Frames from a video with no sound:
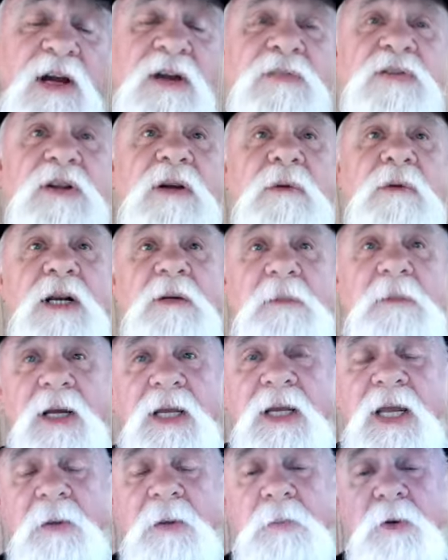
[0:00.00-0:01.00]
to come out to my
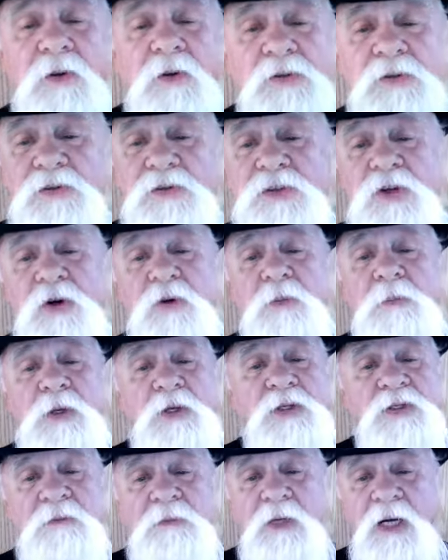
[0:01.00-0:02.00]
camper because there's no
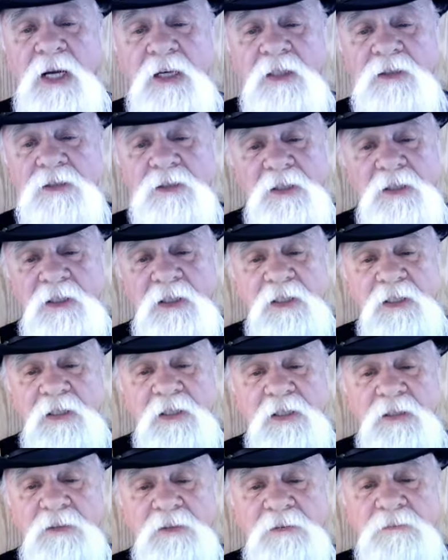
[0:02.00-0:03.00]
peace in my house to get
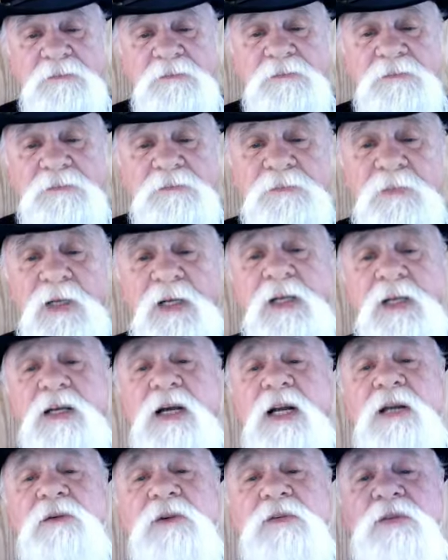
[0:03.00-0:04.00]
any any
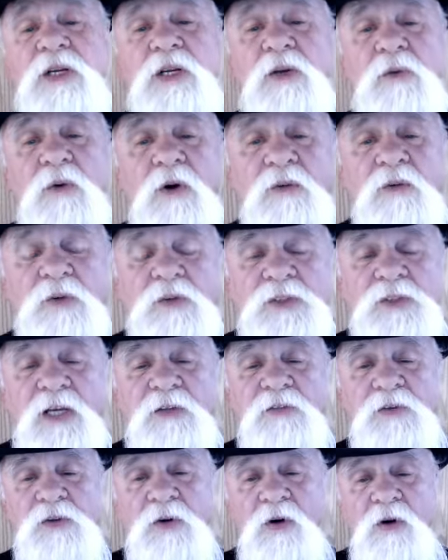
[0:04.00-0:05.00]
kind of a video off because they have
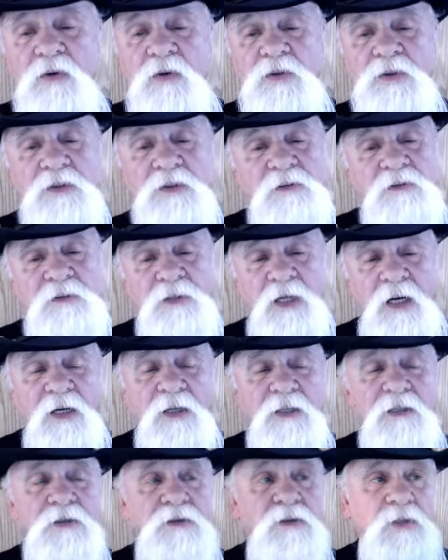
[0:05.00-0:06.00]
the dogs and
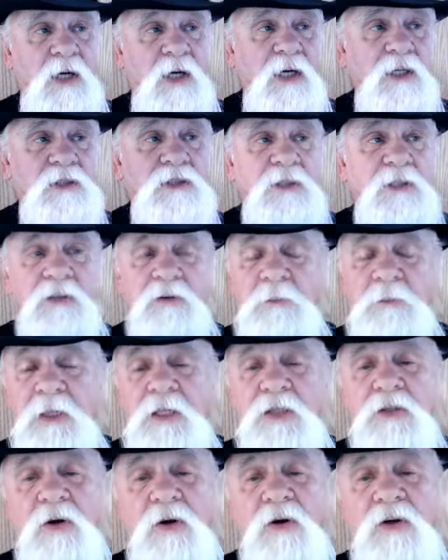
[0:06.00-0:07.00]
Donna and Josh and everybody
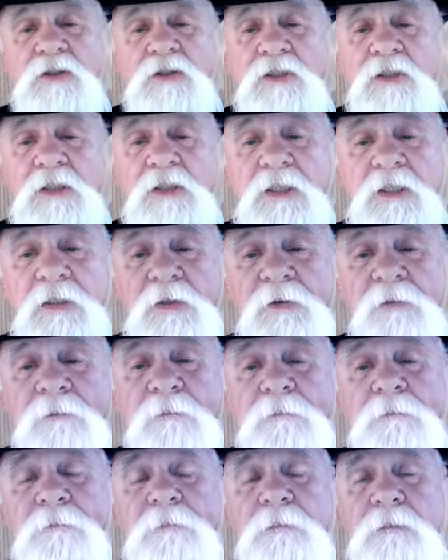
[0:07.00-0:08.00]
talks.
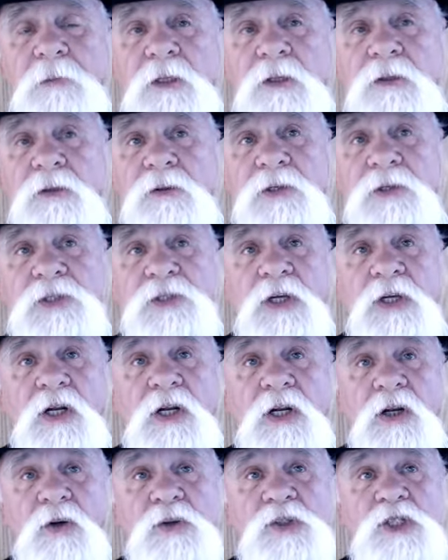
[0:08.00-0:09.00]
This is the
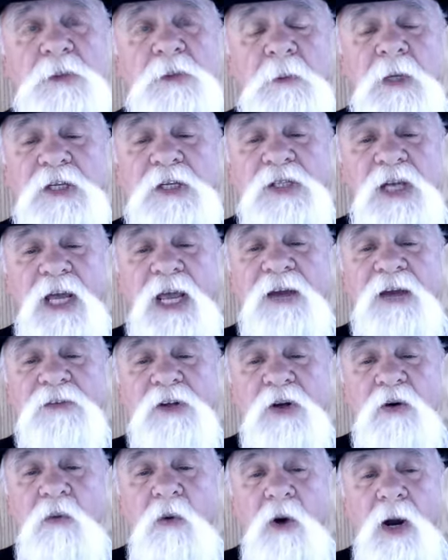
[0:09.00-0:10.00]
closest place I have to
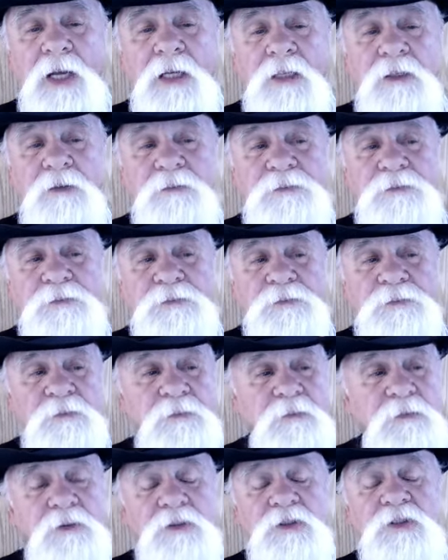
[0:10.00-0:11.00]
quiet.
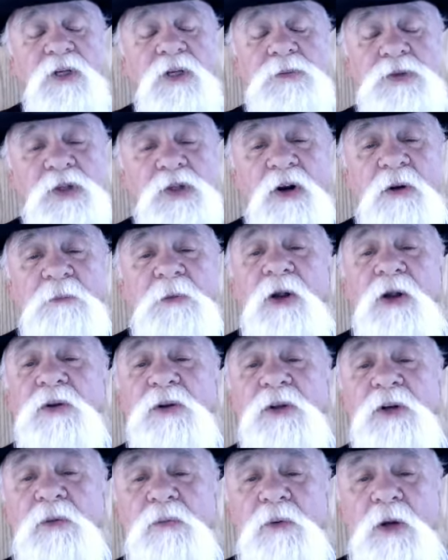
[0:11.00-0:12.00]
So I'm sorry about all the
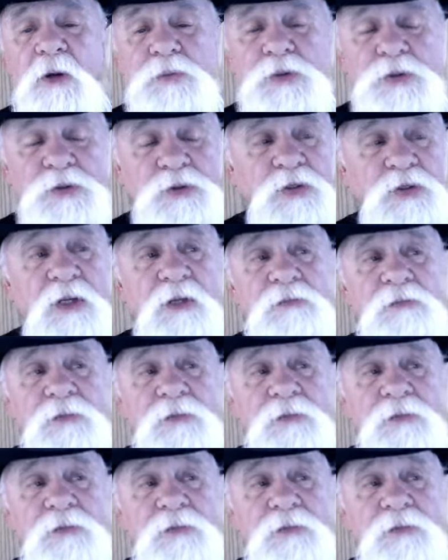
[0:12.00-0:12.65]
interruptions. The